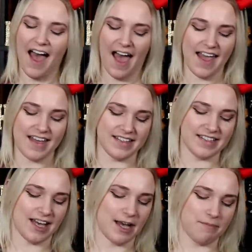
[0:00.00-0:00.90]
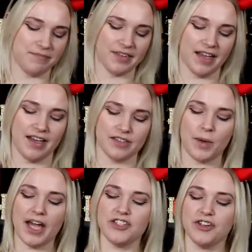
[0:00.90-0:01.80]
And so
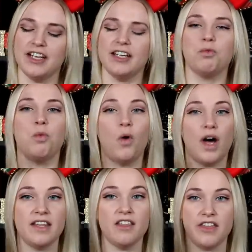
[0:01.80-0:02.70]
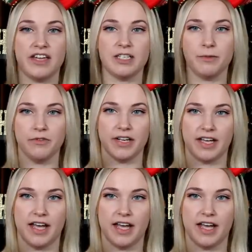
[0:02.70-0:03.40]
I traded one thing to Maria.